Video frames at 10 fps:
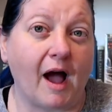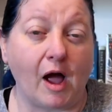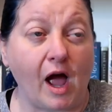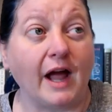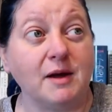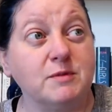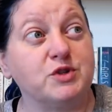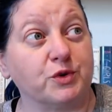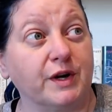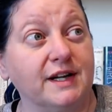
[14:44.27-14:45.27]
I, I am
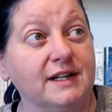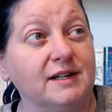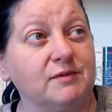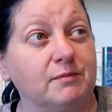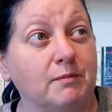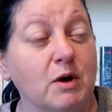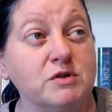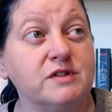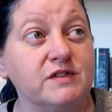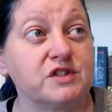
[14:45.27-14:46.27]
enjoying it.
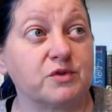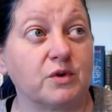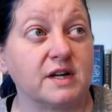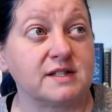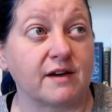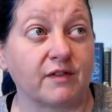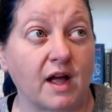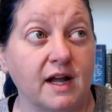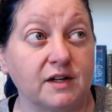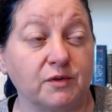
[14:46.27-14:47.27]
Most of the stories I've
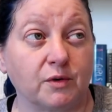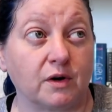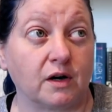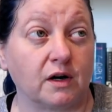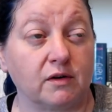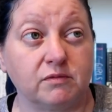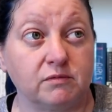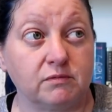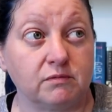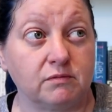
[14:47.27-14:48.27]
liked or
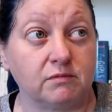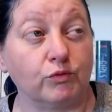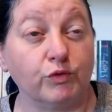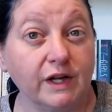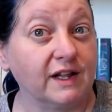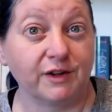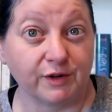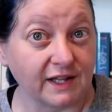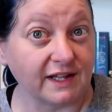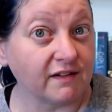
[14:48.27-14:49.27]
really,
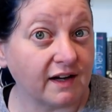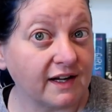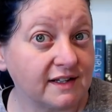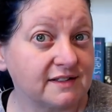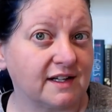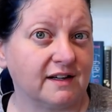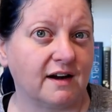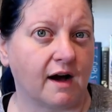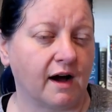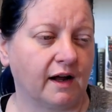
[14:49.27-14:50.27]
really liked and
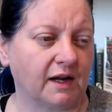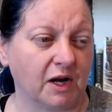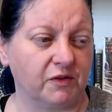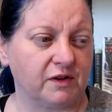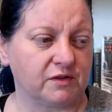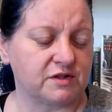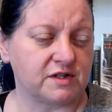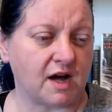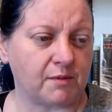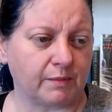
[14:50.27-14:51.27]
not uh, you know, there's
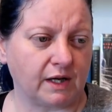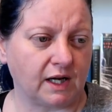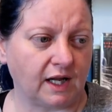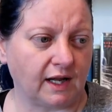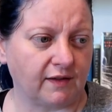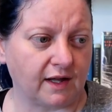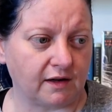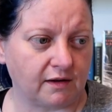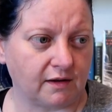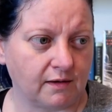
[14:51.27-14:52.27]
not been any
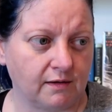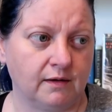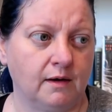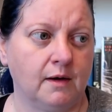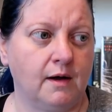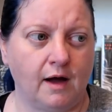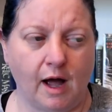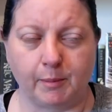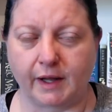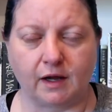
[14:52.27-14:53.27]
that
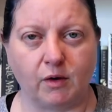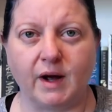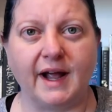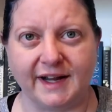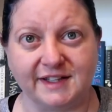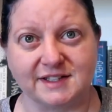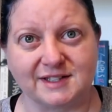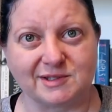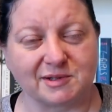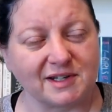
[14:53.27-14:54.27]
I'm like, oh I hate this
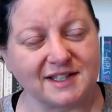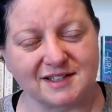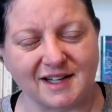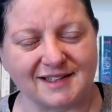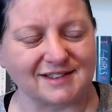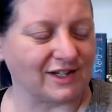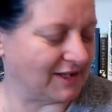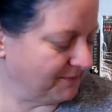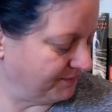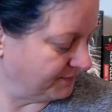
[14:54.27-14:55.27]
story, so that's
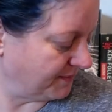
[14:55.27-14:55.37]
good.